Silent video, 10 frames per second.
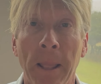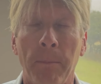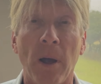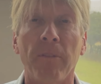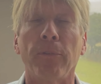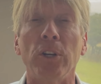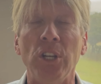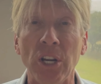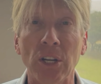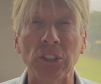but for
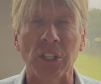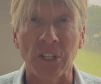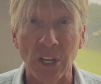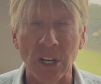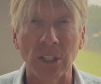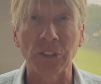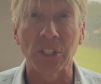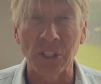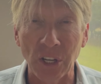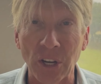years and years
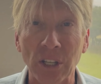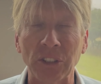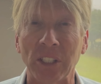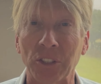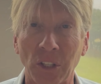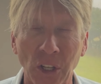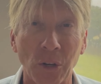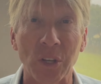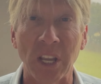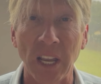and years as a
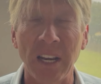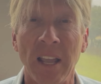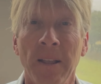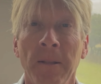little kid,